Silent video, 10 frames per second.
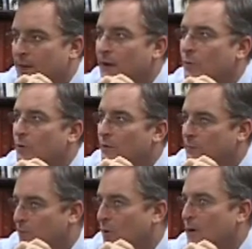
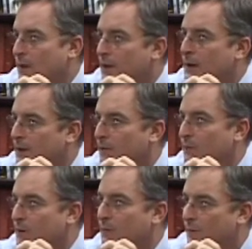network marketing
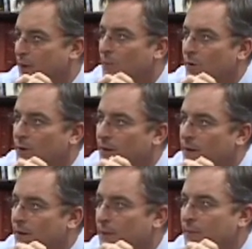company, direct
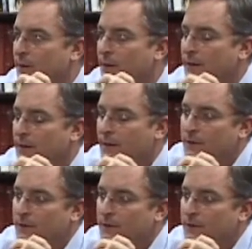marketing company.